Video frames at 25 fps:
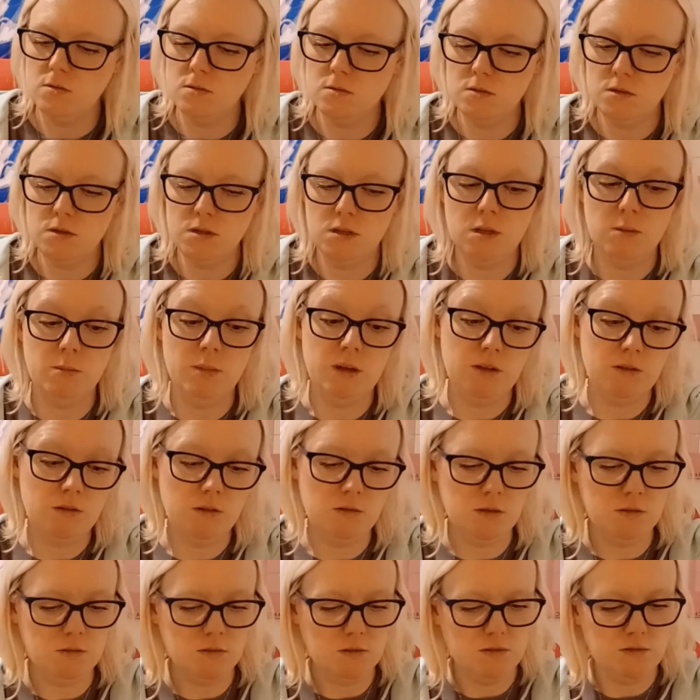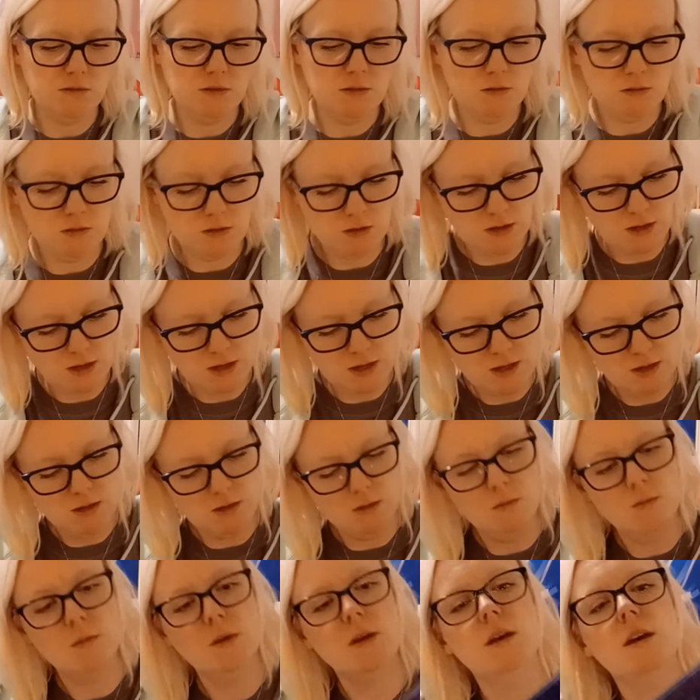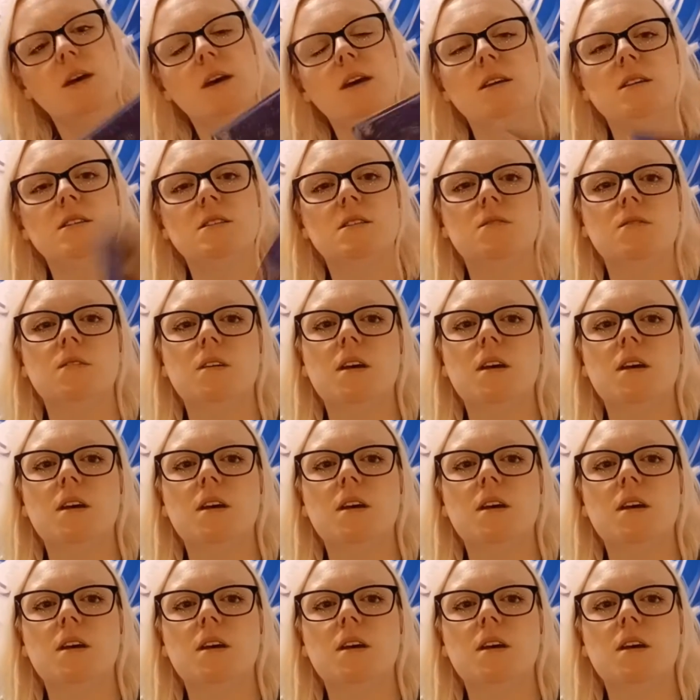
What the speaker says: Turn that back around. Ace of